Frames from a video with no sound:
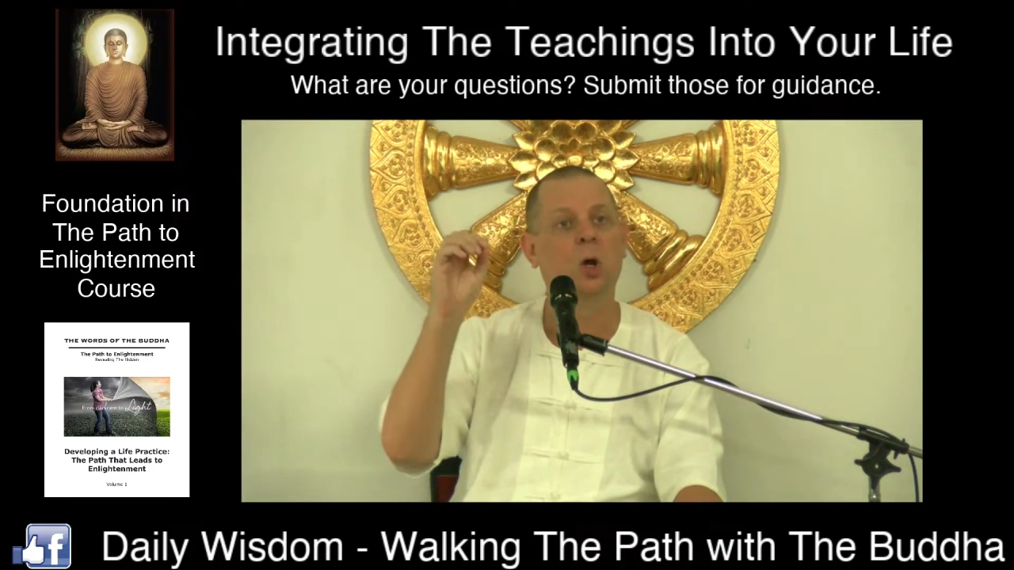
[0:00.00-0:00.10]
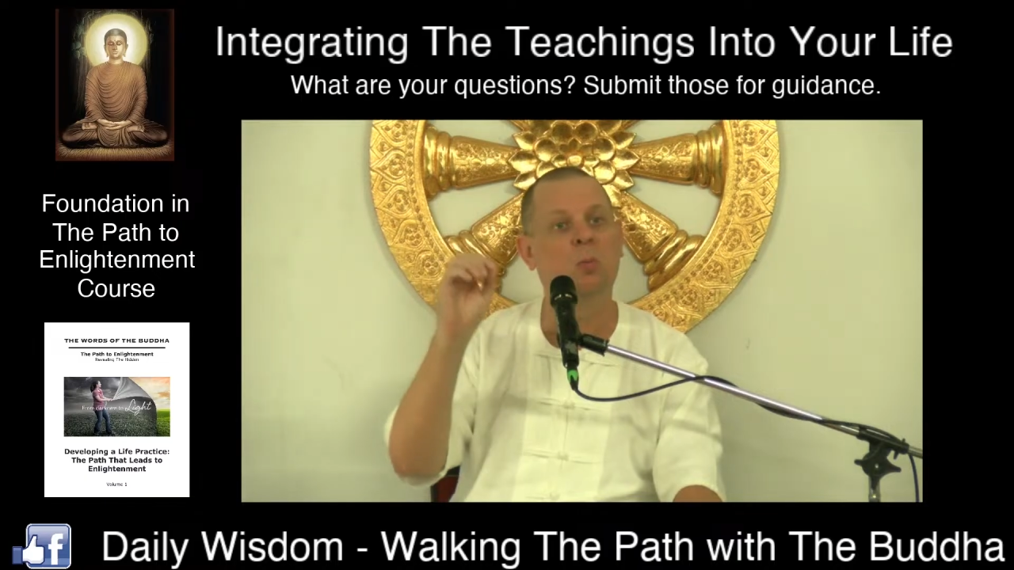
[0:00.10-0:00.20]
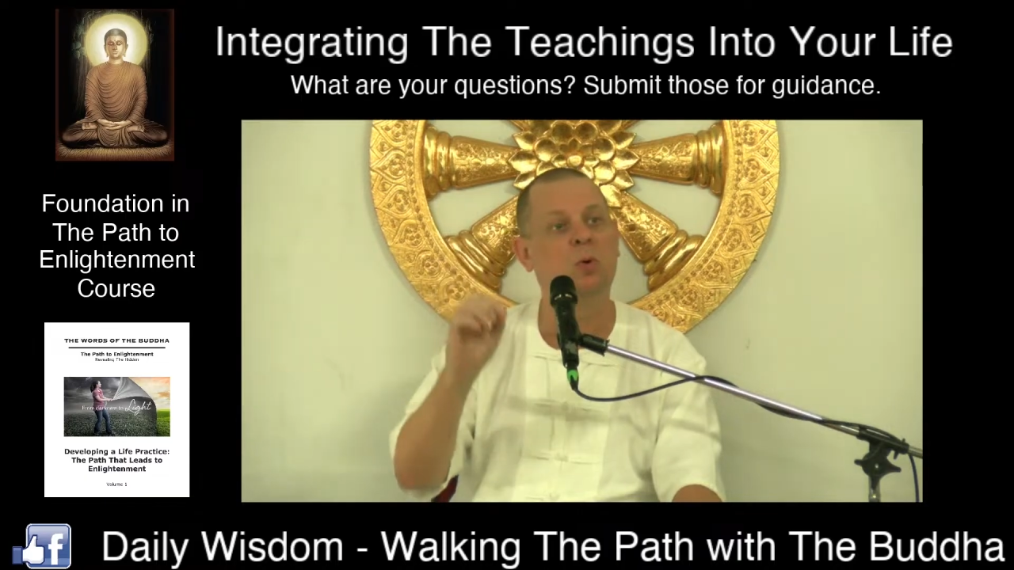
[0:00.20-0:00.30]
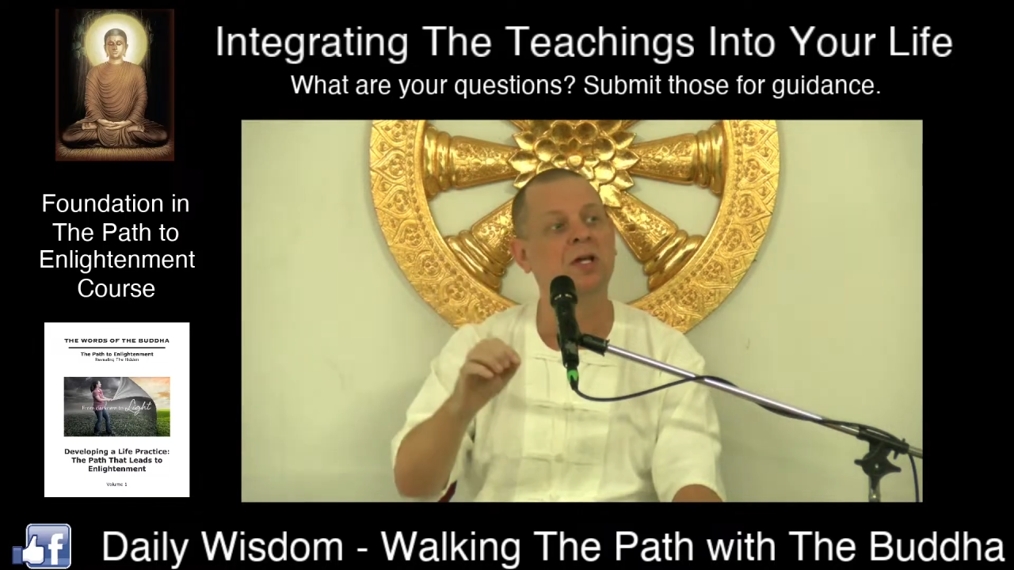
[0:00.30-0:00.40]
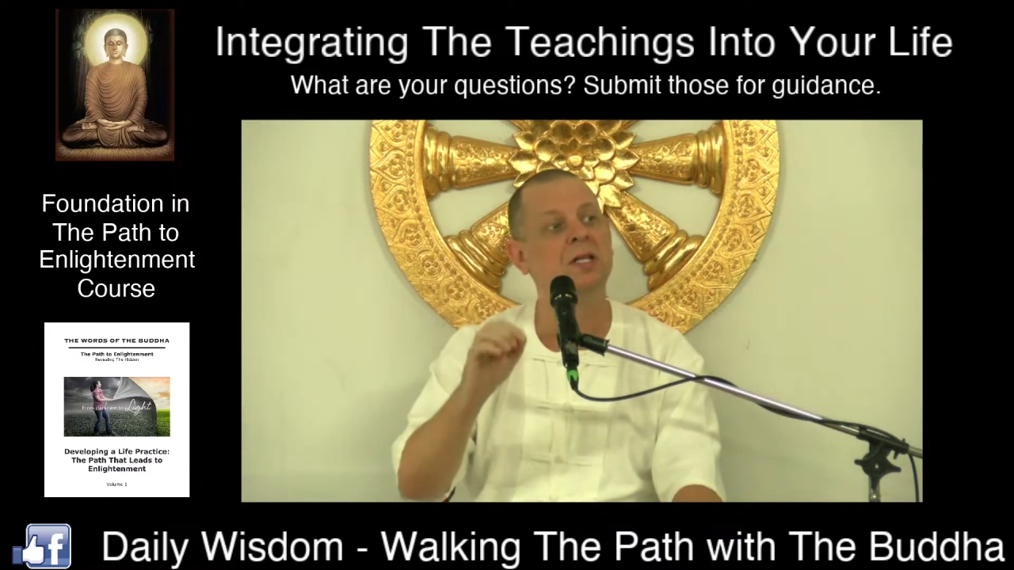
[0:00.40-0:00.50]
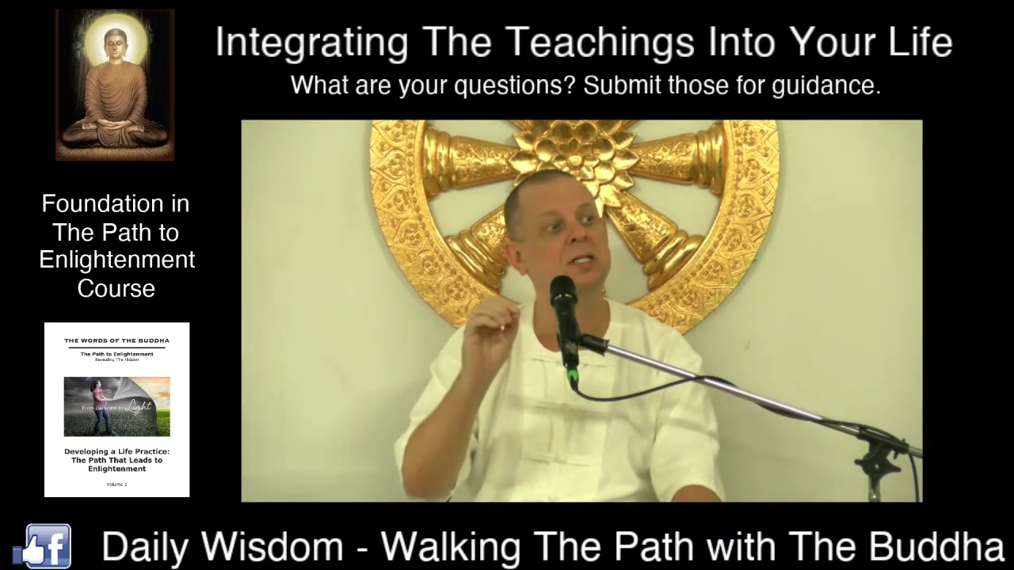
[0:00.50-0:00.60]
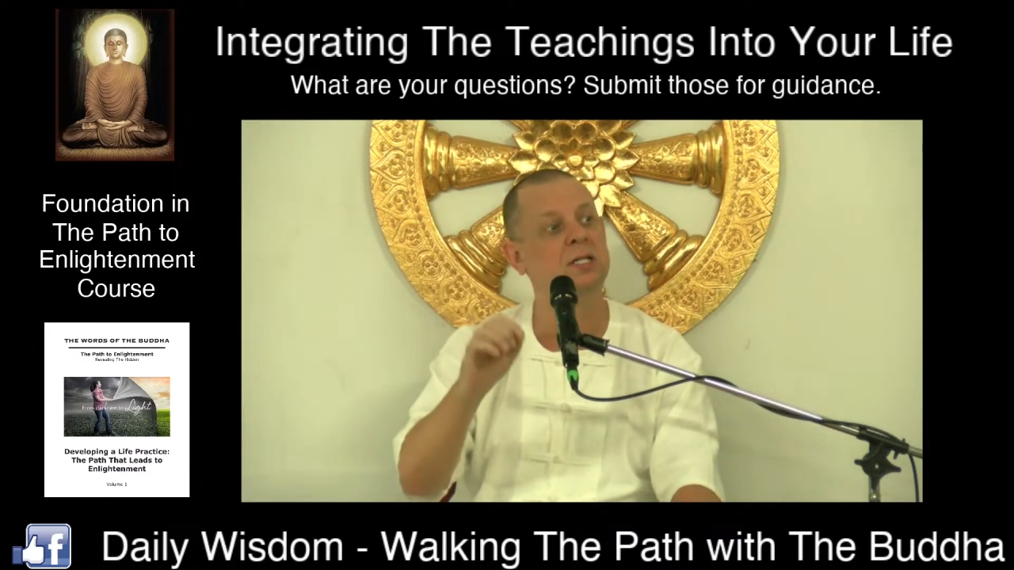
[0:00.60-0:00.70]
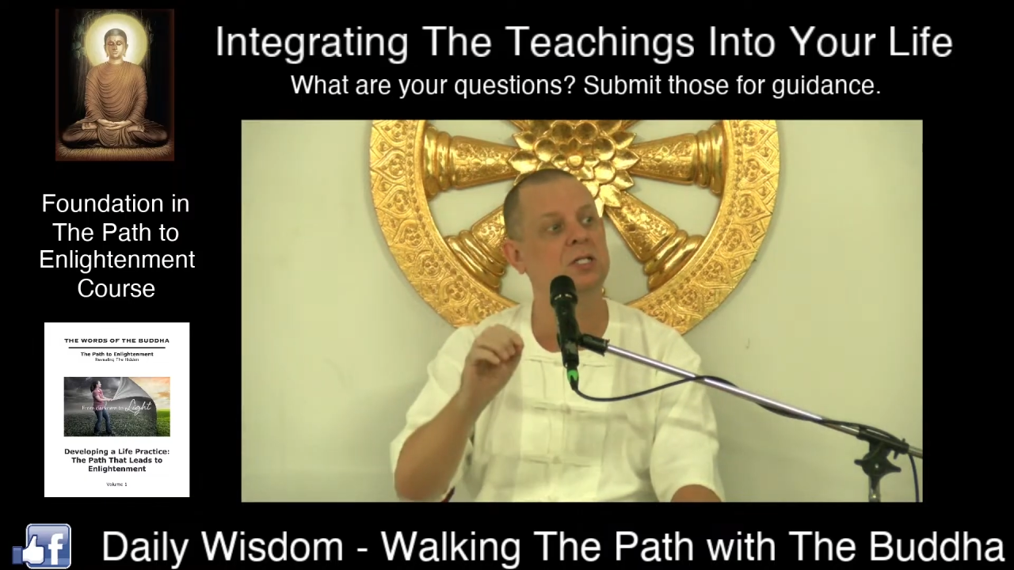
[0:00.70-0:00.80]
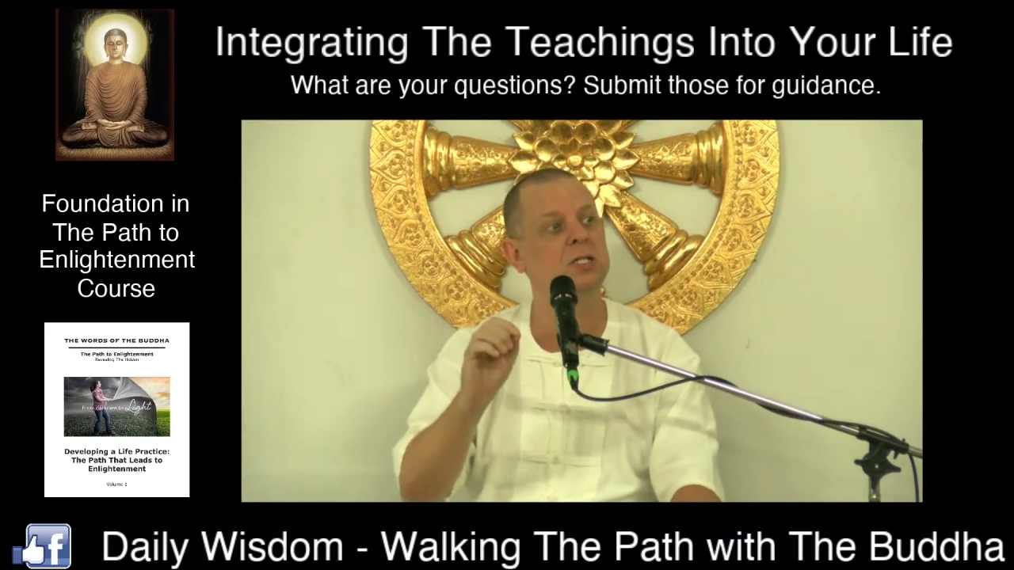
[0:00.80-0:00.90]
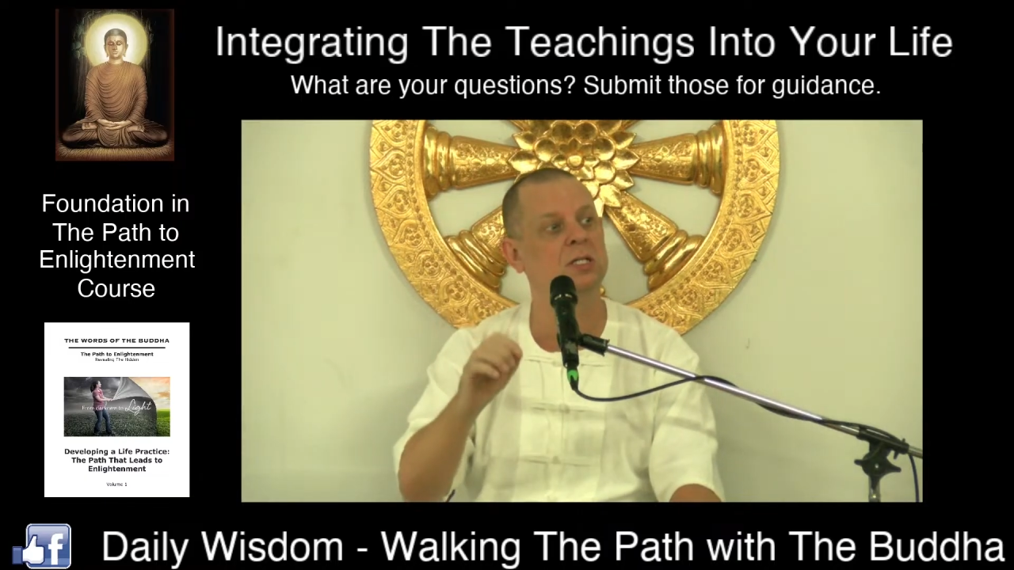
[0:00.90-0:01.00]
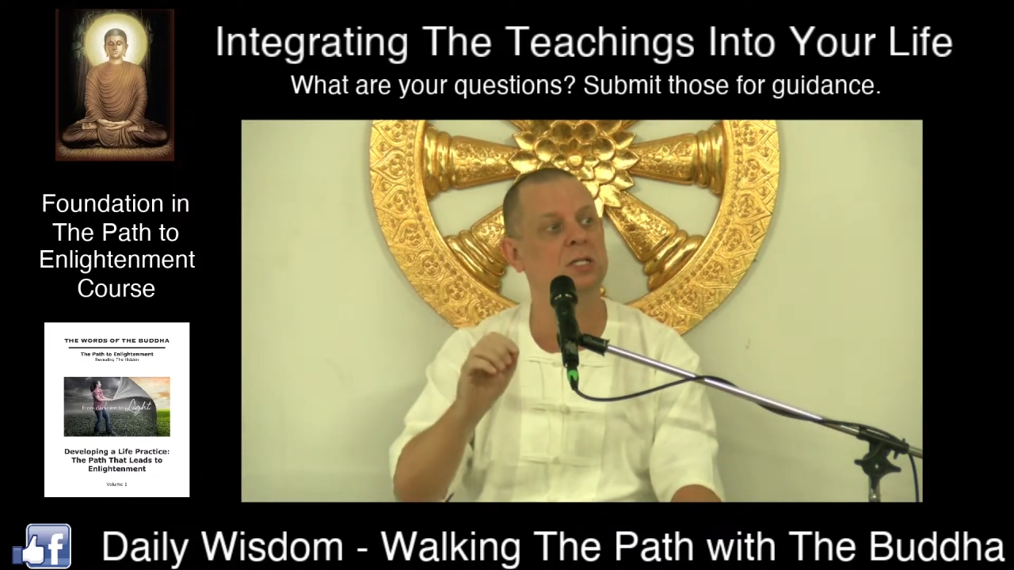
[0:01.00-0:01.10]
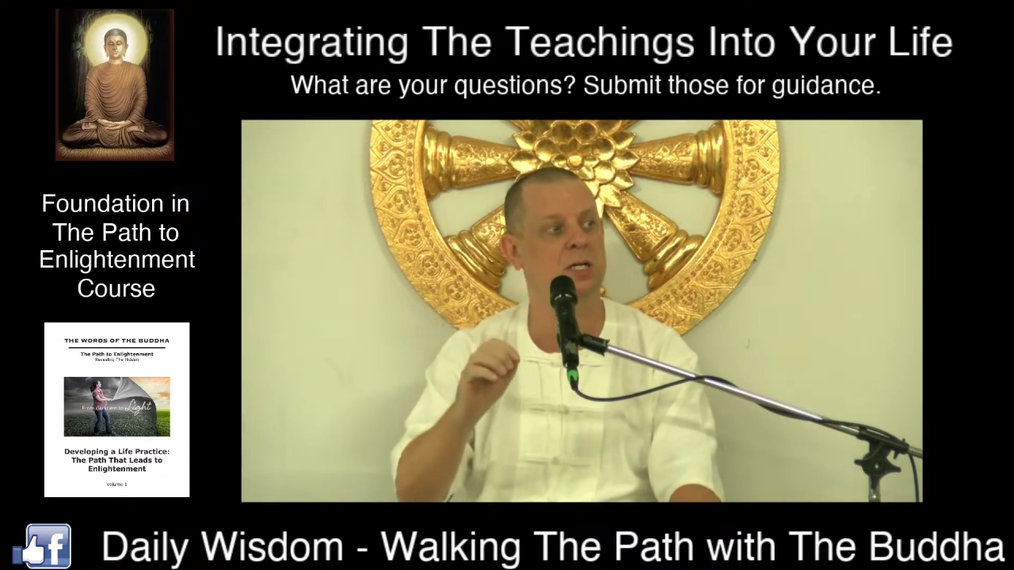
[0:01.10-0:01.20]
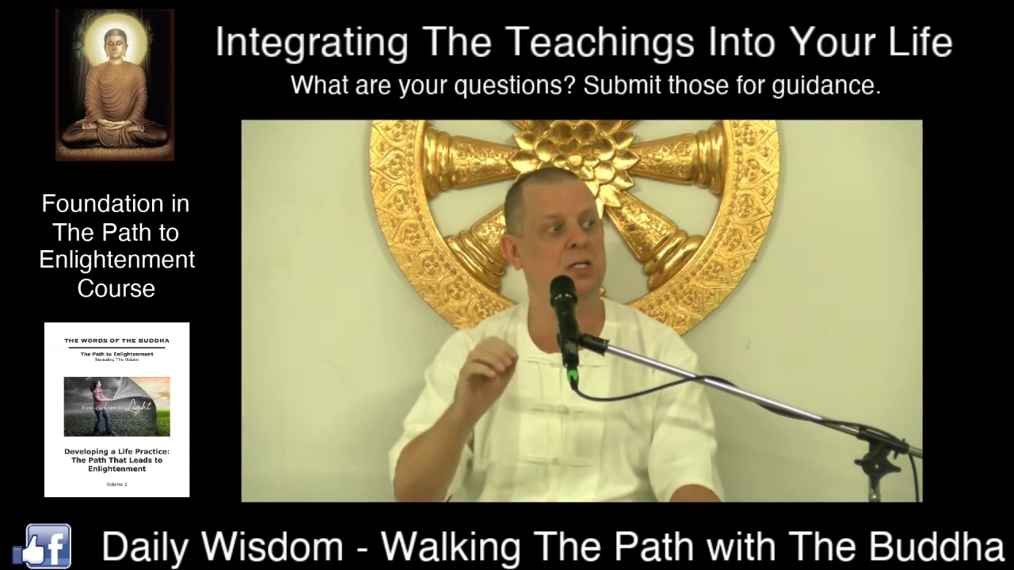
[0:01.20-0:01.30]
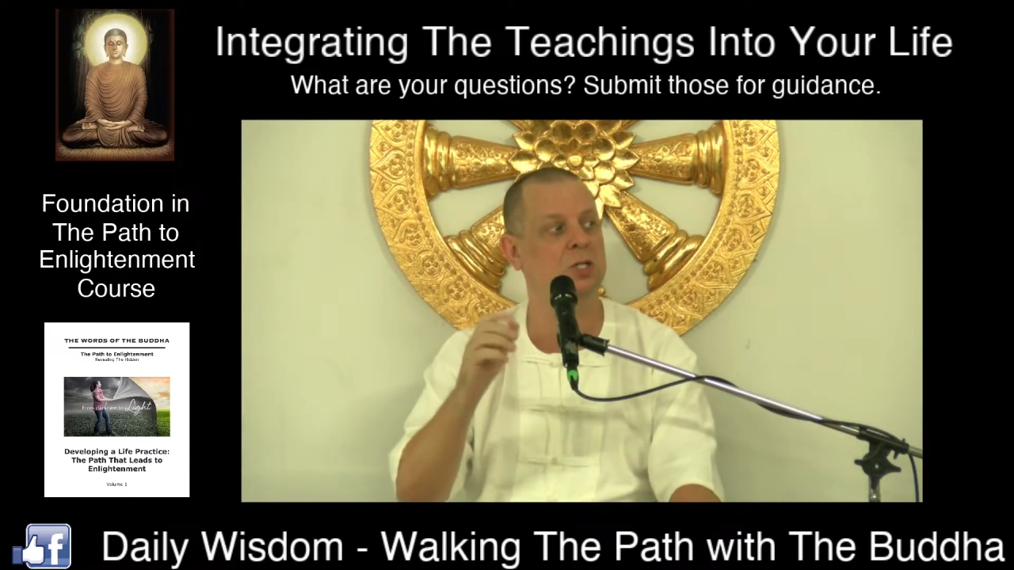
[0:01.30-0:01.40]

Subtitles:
bring the teachings in.